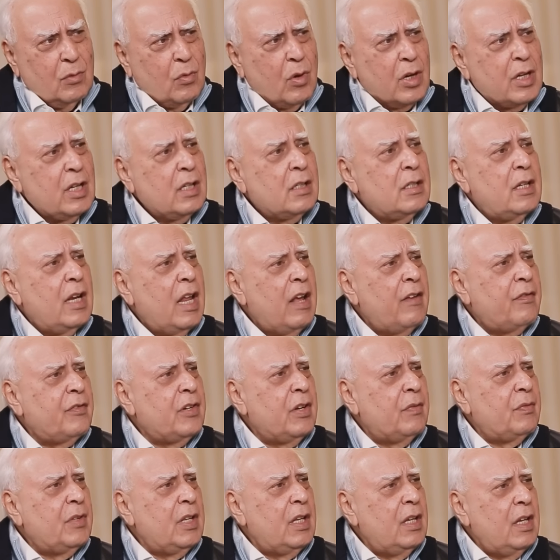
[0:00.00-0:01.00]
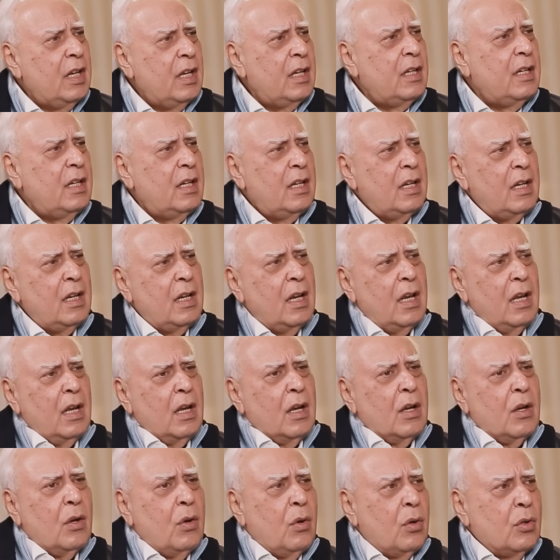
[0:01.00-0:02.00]
what is left if
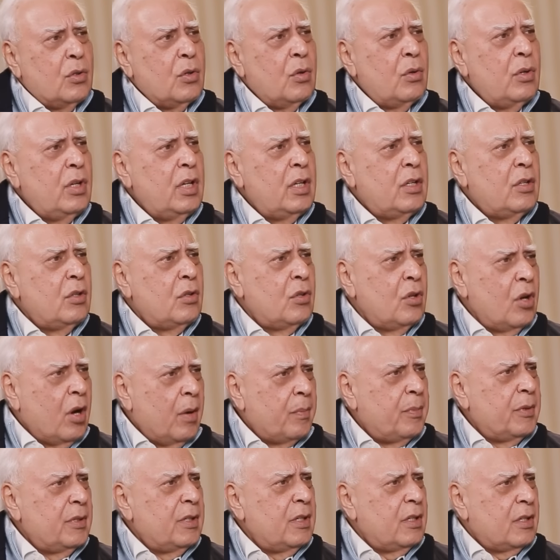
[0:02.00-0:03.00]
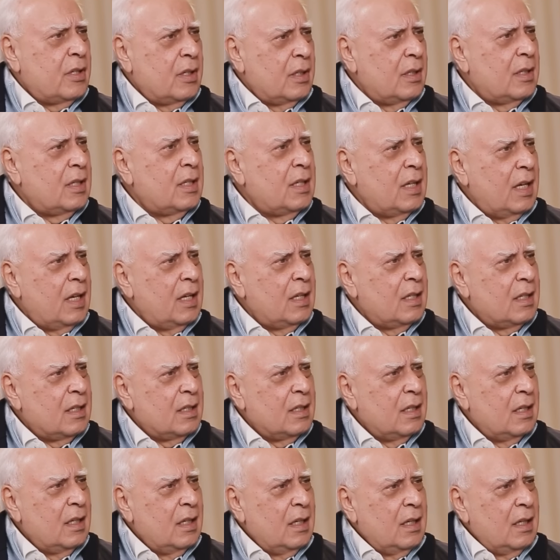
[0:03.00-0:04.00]
the ED goes only to the opposition
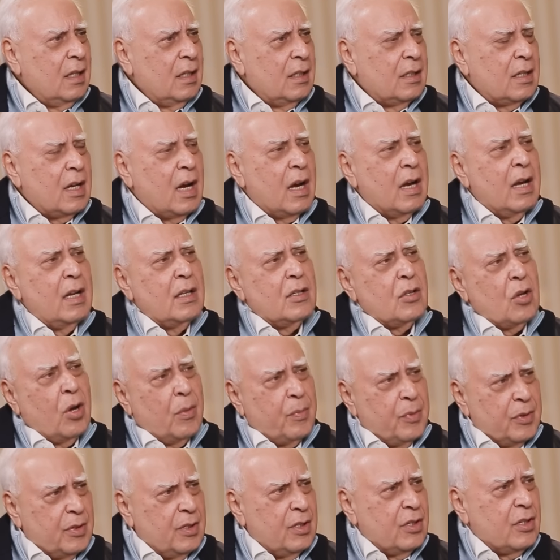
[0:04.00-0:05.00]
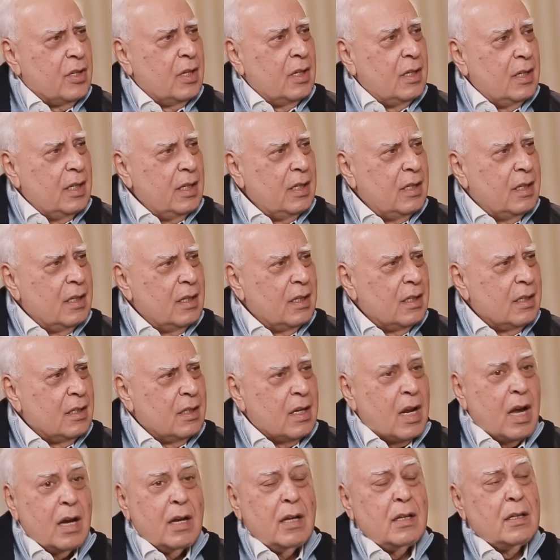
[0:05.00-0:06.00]
states, yes, targets opposition leaders,
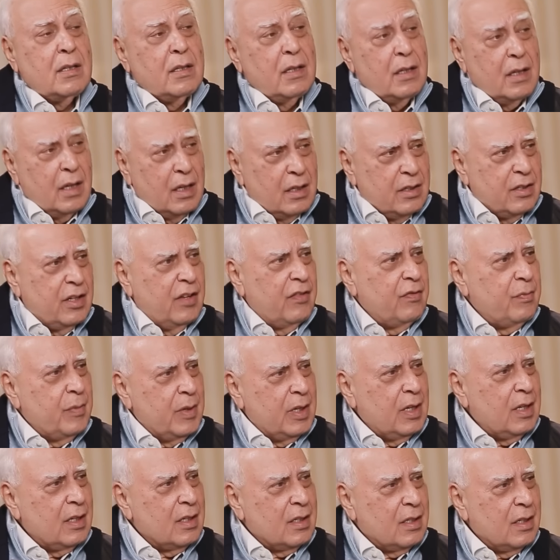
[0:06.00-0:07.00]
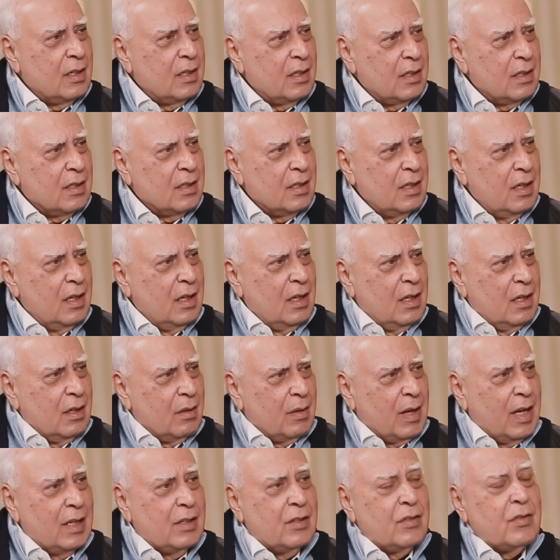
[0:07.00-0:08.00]
targets sitting chief ministers,
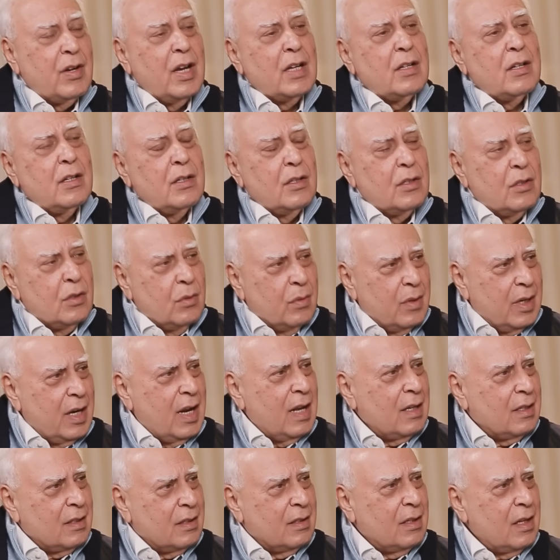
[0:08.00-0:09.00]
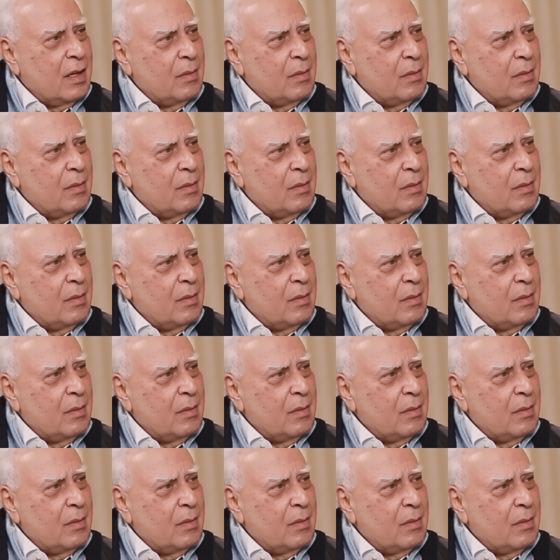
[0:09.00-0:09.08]
right, threatens to arrest